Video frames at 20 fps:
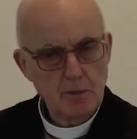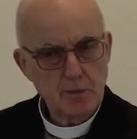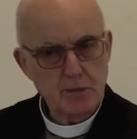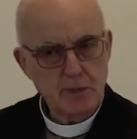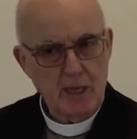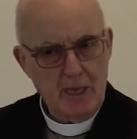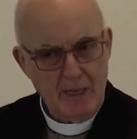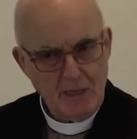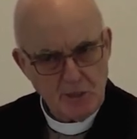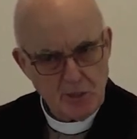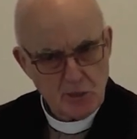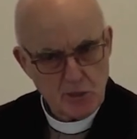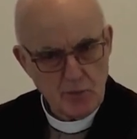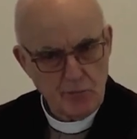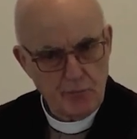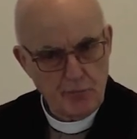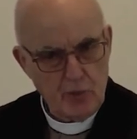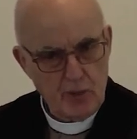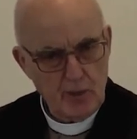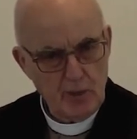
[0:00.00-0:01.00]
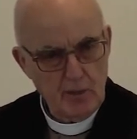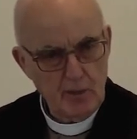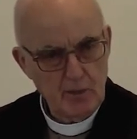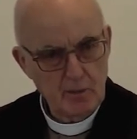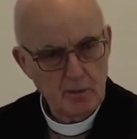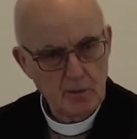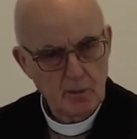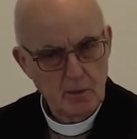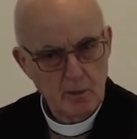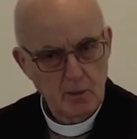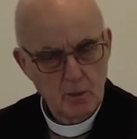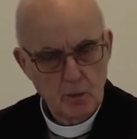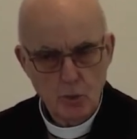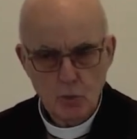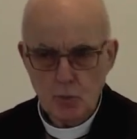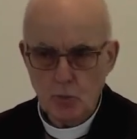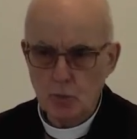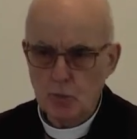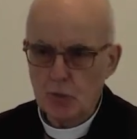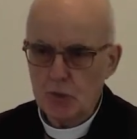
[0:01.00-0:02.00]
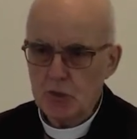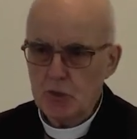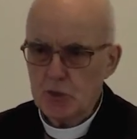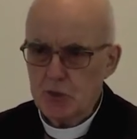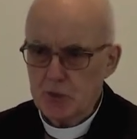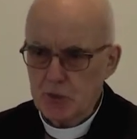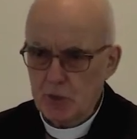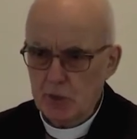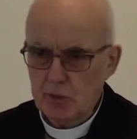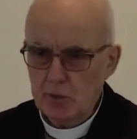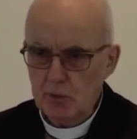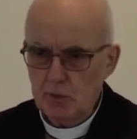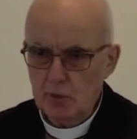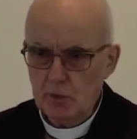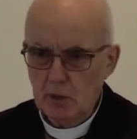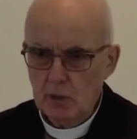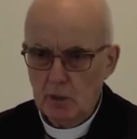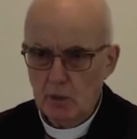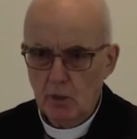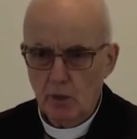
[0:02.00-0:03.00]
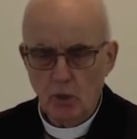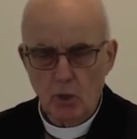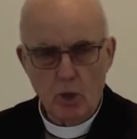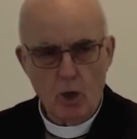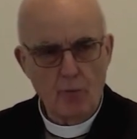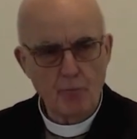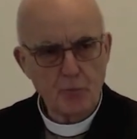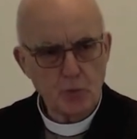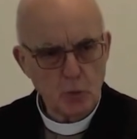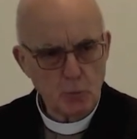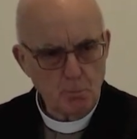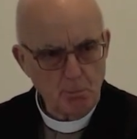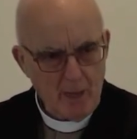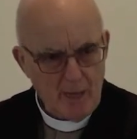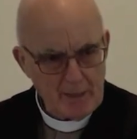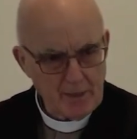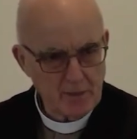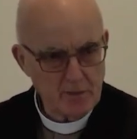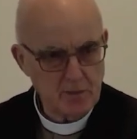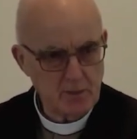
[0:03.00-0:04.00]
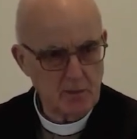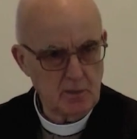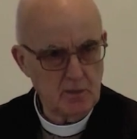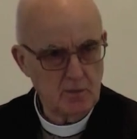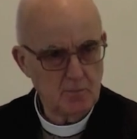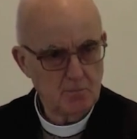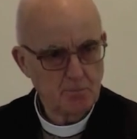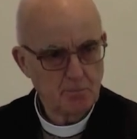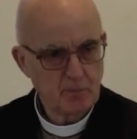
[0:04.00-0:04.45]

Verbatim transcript: testified to the sin of humanity.